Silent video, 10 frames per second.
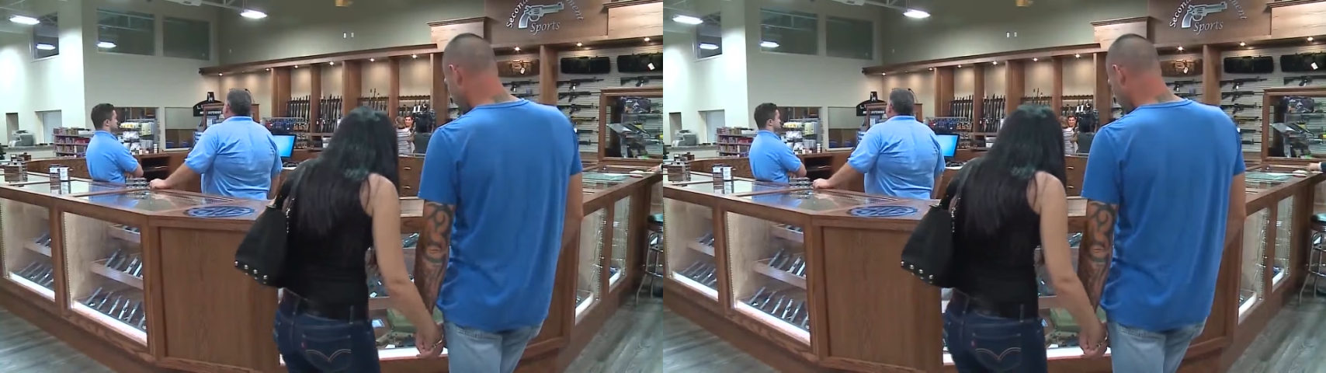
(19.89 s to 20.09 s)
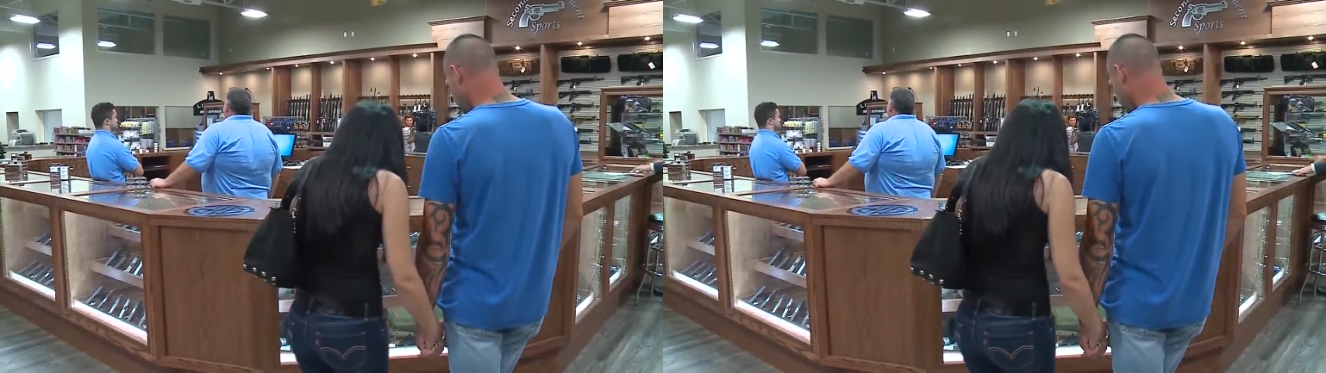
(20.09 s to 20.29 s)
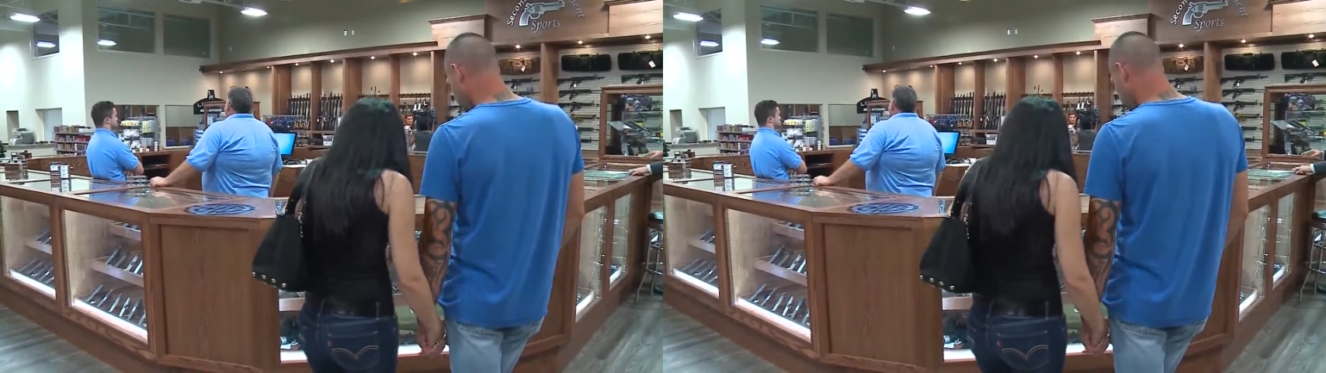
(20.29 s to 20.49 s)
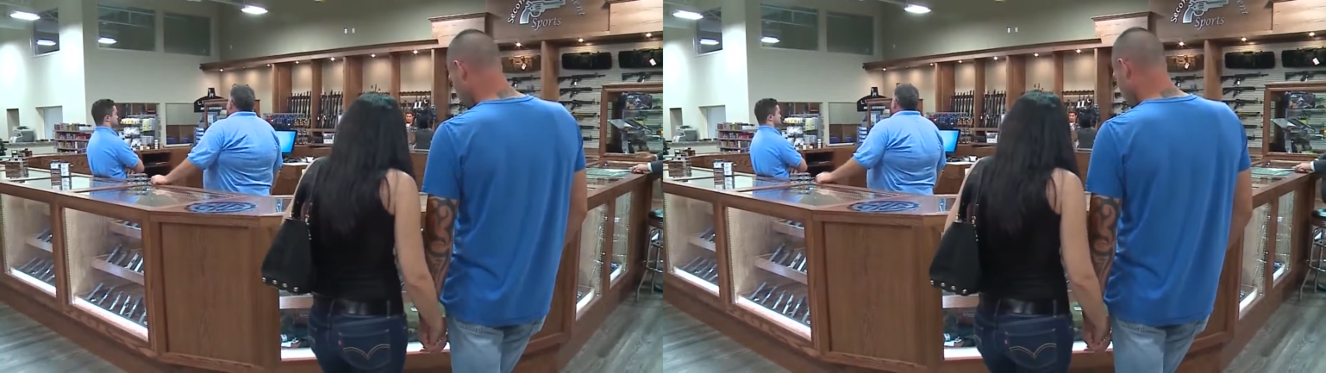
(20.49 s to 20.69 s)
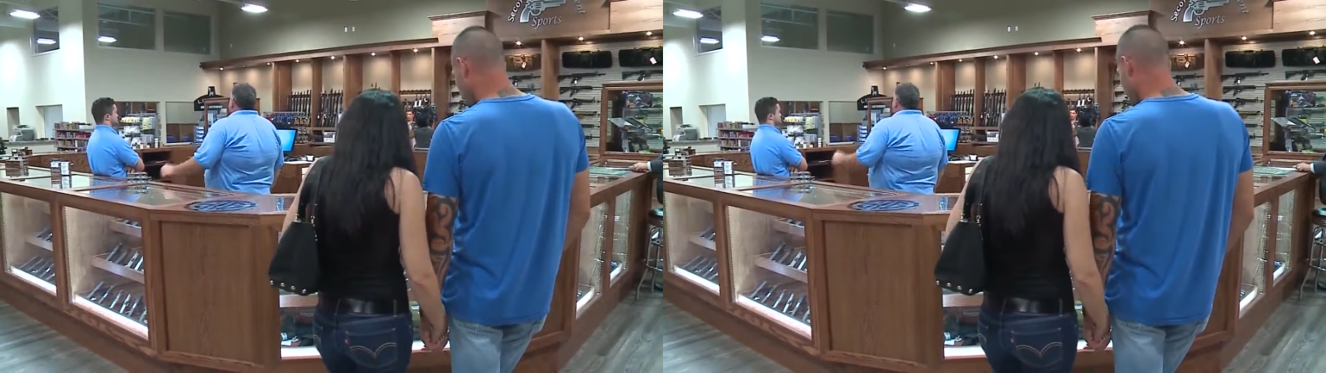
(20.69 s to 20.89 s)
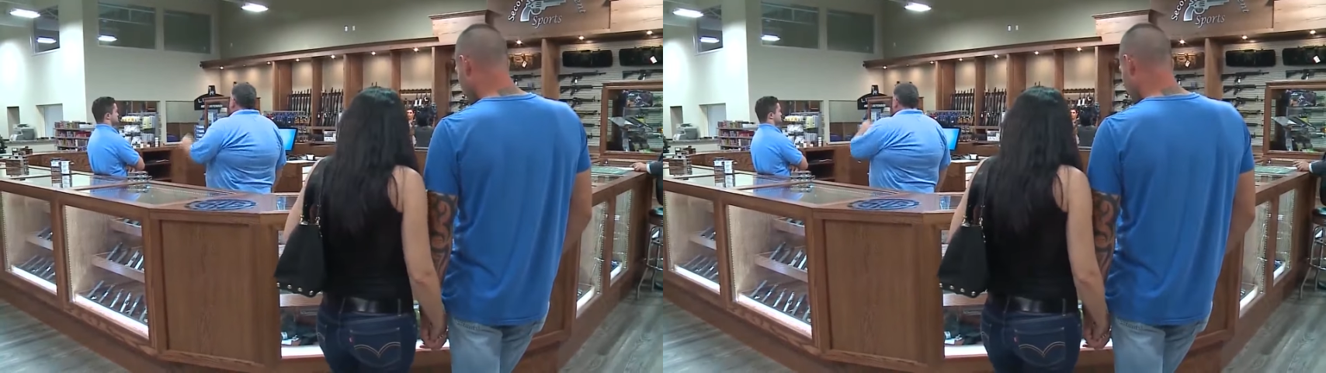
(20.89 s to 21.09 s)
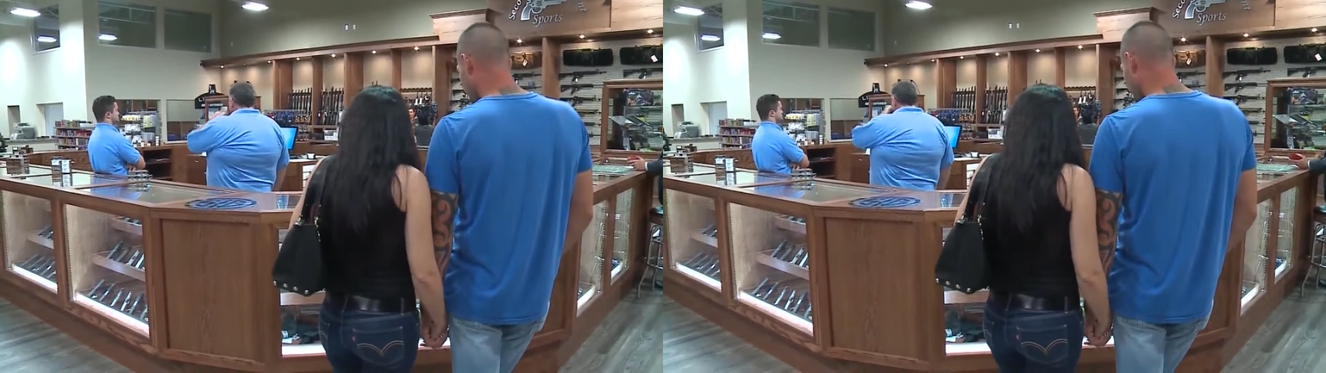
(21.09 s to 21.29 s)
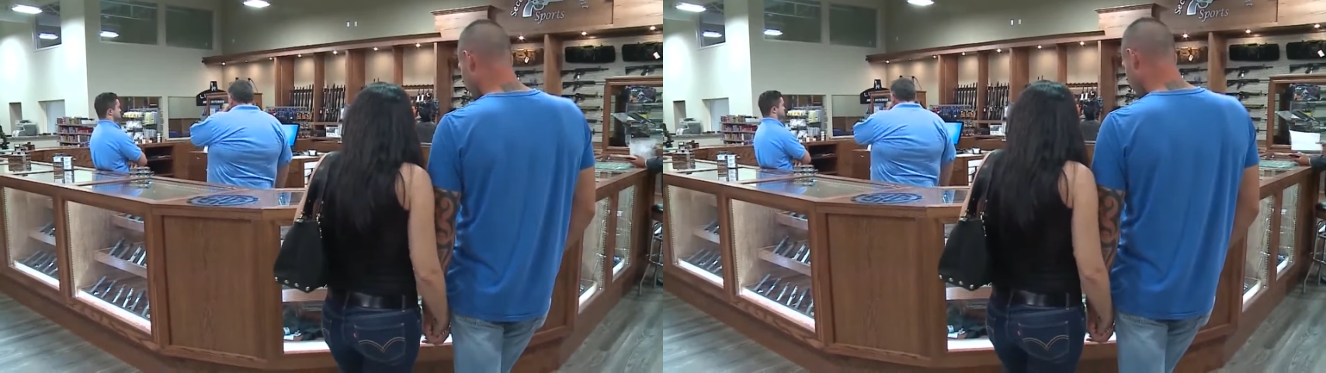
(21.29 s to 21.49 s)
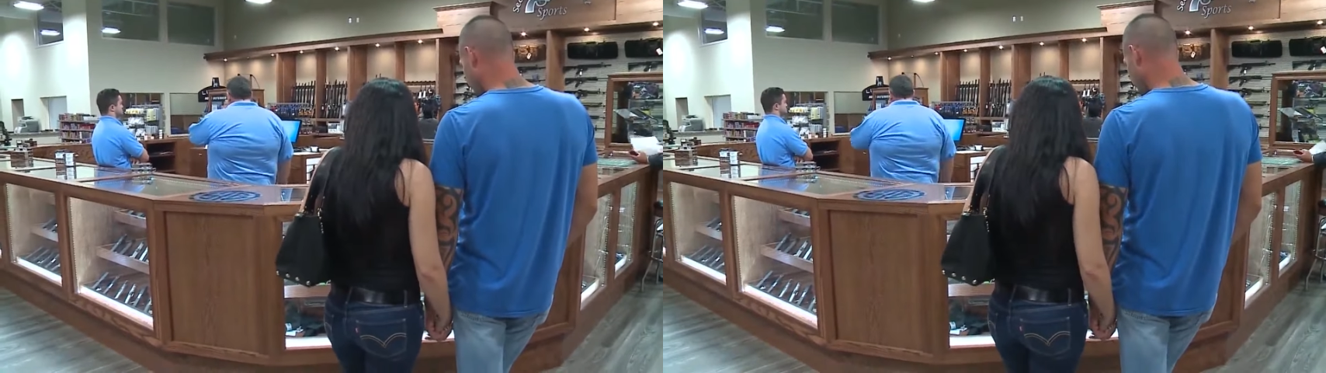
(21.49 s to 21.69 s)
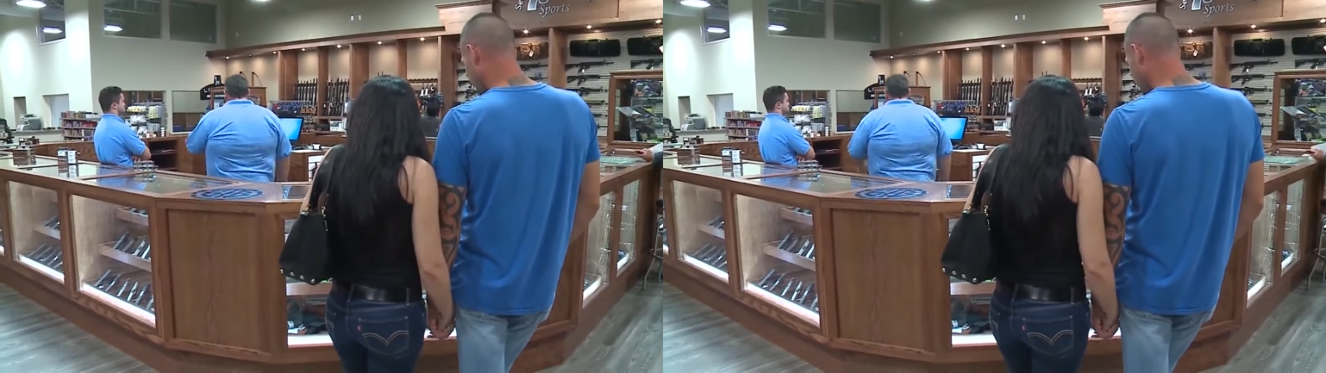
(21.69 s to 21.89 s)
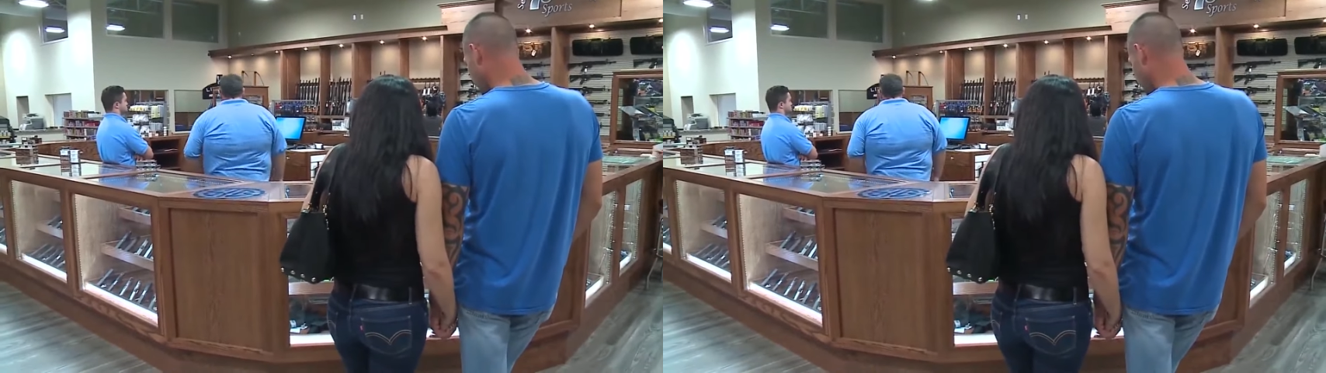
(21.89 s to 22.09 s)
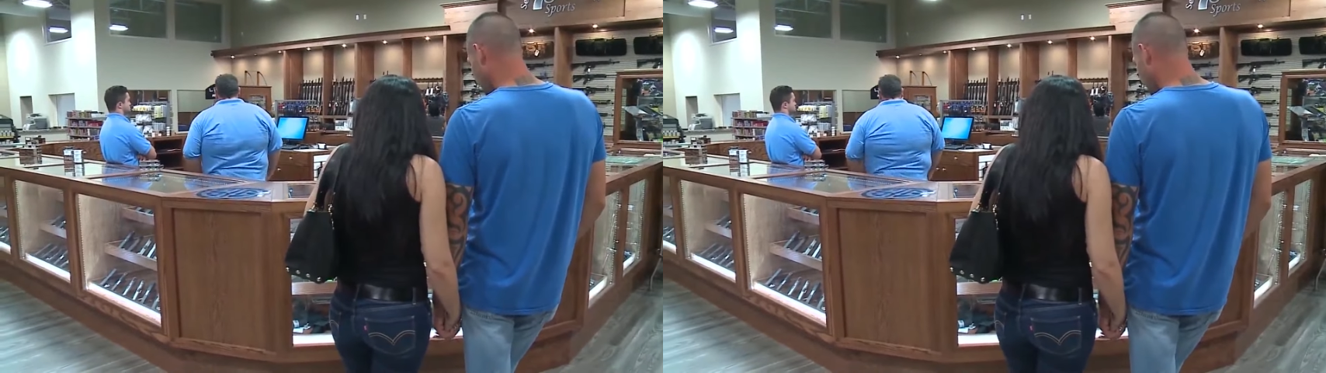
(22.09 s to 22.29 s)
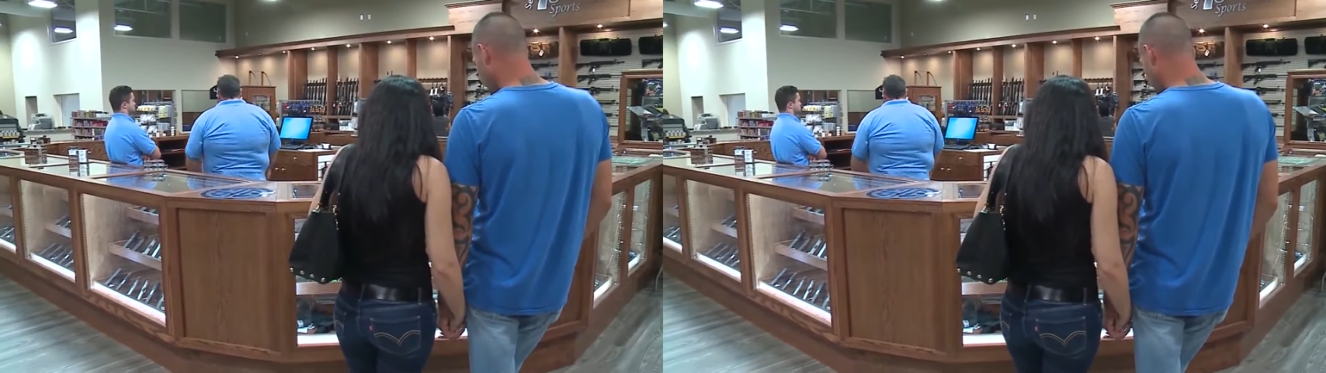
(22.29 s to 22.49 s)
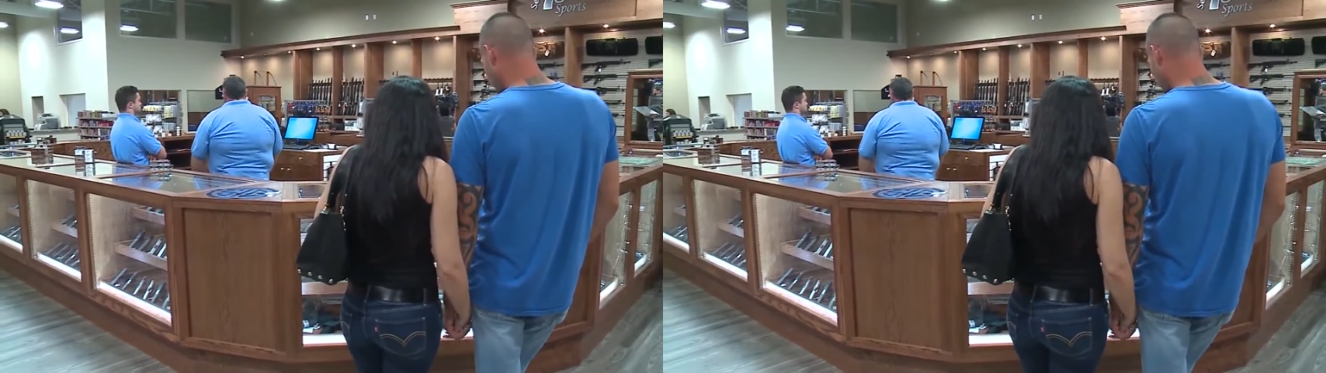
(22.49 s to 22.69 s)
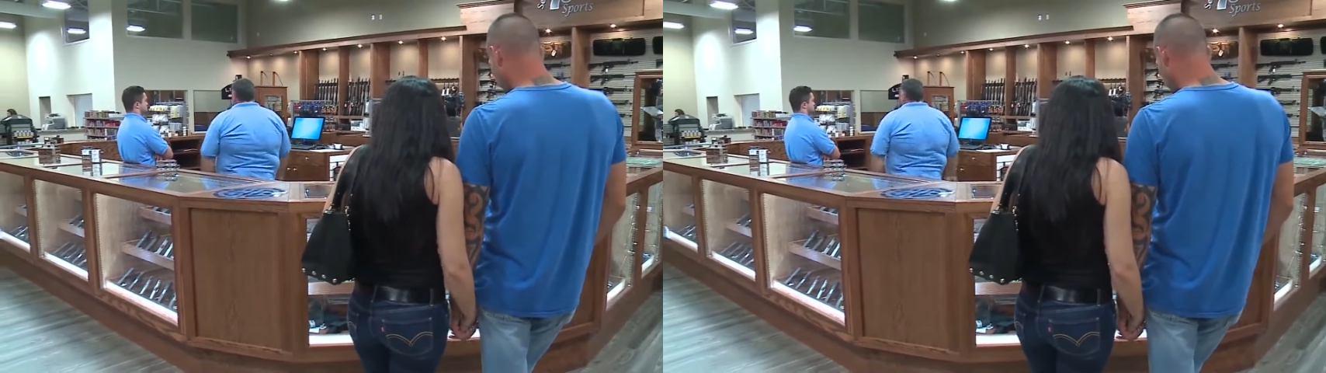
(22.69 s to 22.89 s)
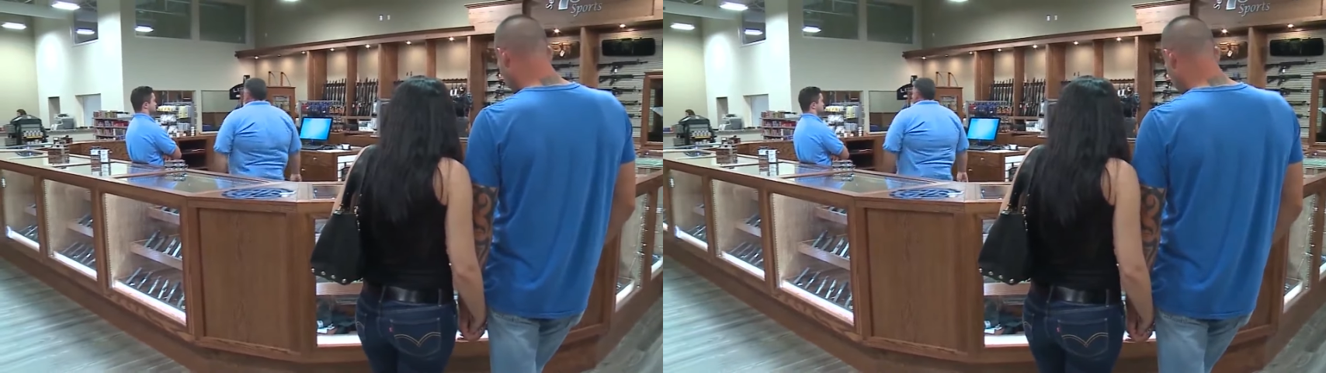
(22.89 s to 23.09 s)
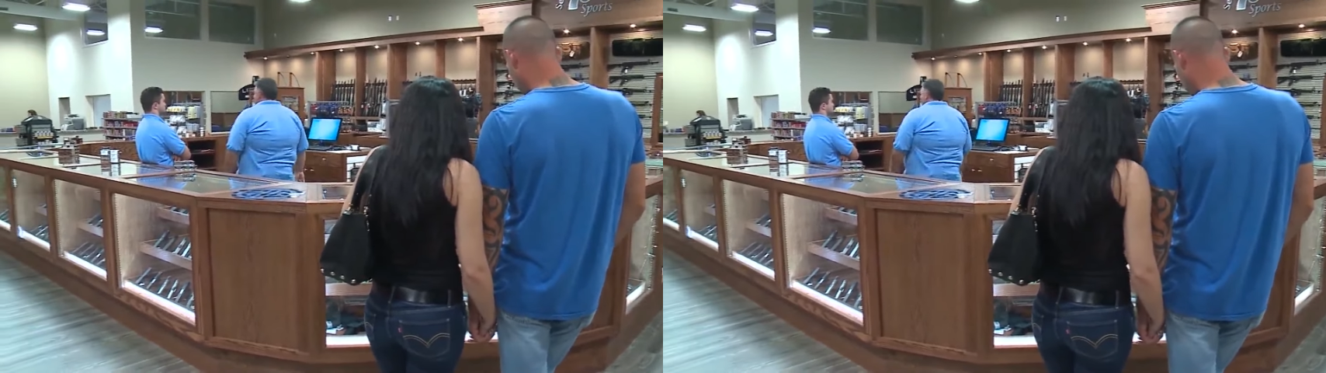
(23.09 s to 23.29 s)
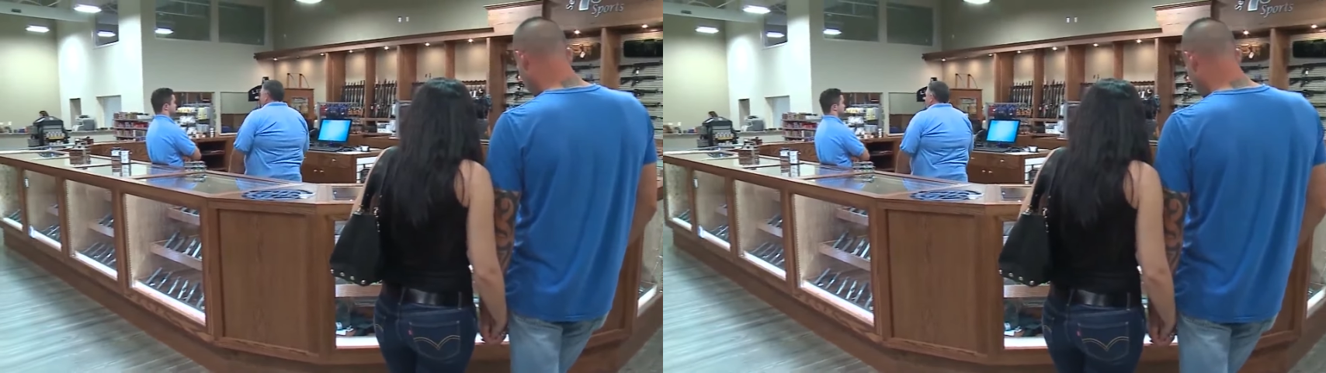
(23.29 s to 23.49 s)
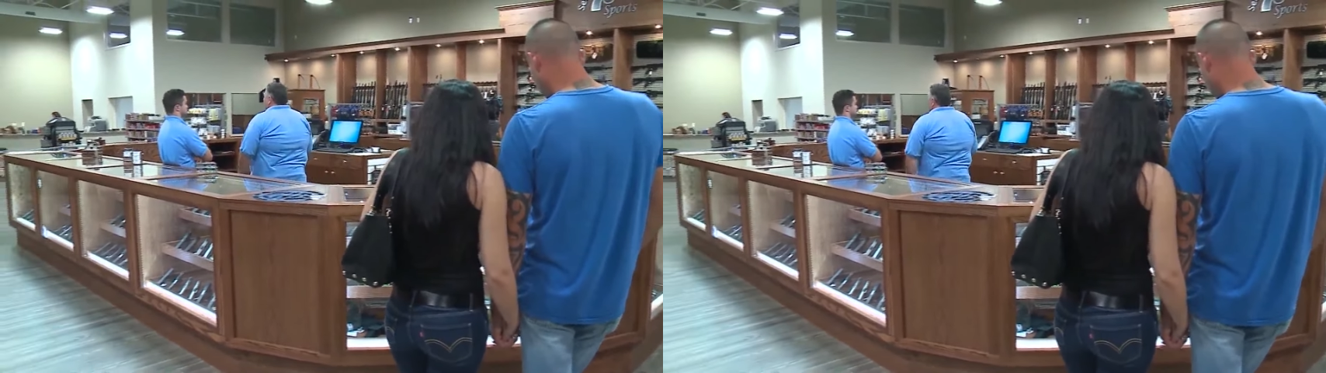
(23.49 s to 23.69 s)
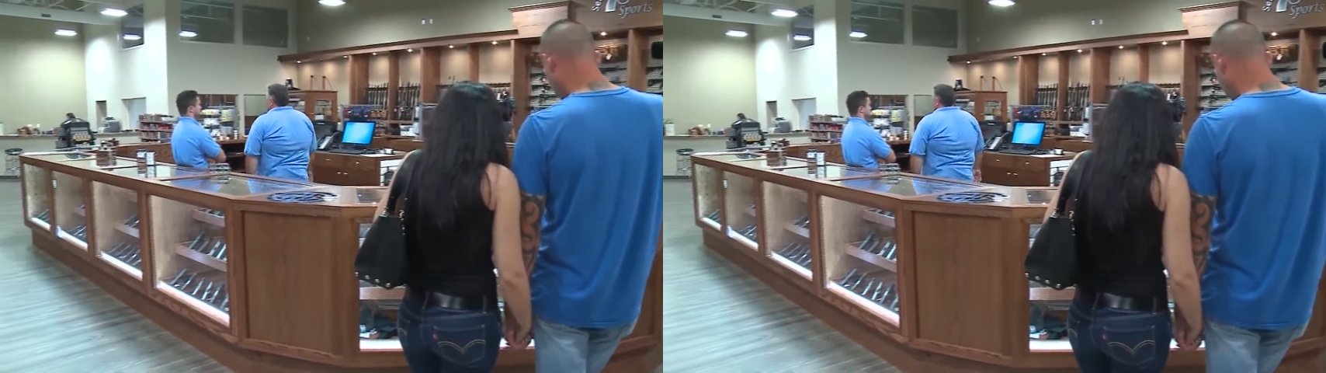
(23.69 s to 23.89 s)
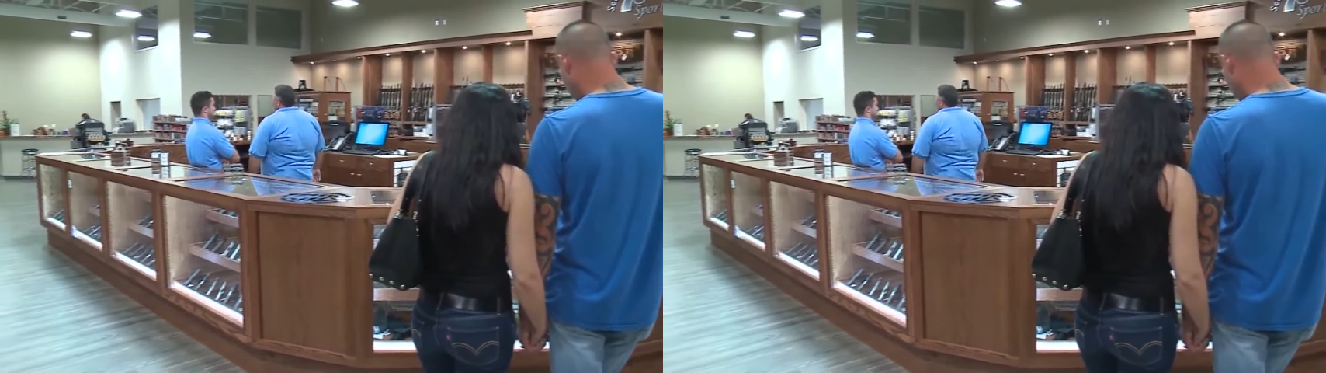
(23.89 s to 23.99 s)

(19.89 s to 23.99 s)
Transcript: Nobody's mouth can be seen.